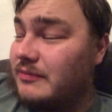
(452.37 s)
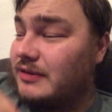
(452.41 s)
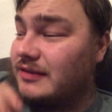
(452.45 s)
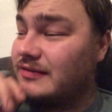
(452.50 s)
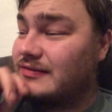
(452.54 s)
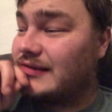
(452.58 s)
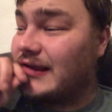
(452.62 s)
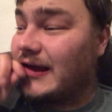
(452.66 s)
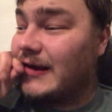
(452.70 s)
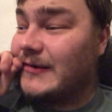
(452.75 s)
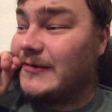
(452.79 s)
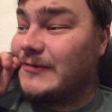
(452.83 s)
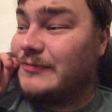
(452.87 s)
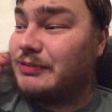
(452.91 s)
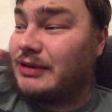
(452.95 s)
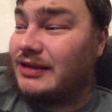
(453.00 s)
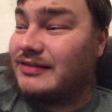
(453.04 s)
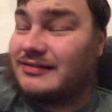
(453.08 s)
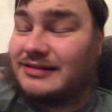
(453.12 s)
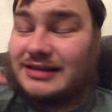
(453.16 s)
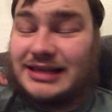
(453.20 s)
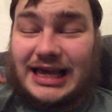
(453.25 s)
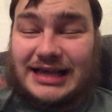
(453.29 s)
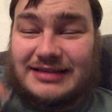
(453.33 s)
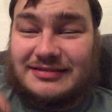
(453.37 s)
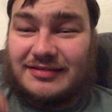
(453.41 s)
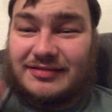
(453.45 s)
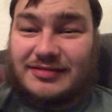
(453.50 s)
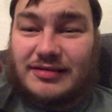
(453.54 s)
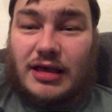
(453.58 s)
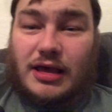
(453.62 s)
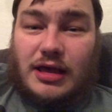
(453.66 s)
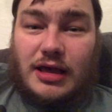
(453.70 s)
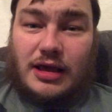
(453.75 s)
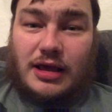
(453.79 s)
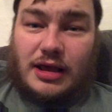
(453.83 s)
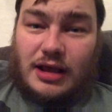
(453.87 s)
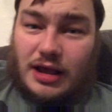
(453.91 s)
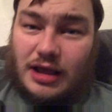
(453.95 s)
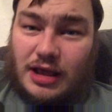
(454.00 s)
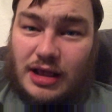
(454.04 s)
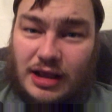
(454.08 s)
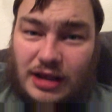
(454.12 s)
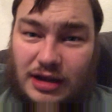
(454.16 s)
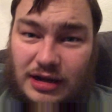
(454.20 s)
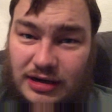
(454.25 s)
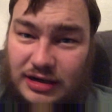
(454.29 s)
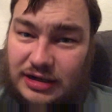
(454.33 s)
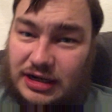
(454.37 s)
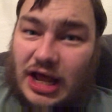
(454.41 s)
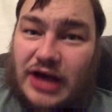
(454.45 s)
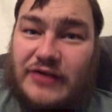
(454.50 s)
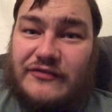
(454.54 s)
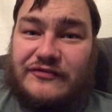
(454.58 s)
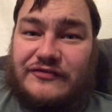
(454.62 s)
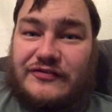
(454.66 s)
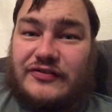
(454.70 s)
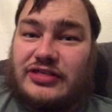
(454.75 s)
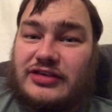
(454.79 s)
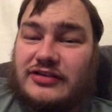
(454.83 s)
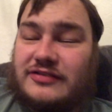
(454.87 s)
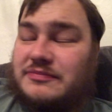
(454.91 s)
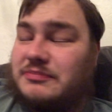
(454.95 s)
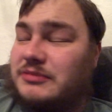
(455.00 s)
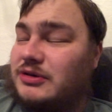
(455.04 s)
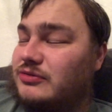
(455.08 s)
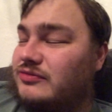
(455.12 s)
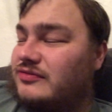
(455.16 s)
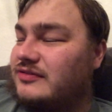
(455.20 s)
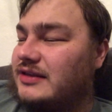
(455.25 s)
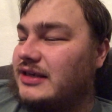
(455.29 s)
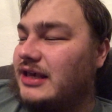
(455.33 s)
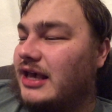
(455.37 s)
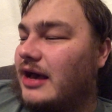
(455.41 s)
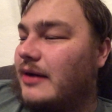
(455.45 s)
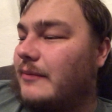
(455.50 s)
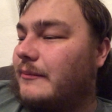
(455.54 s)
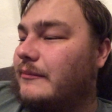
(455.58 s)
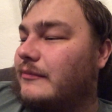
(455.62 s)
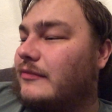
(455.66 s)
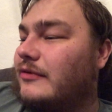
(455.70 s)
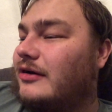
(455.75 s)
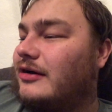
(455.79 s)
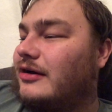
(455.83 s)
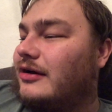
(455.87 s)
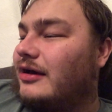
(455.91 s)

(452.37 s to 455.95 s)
is that he basically has this love for this museum,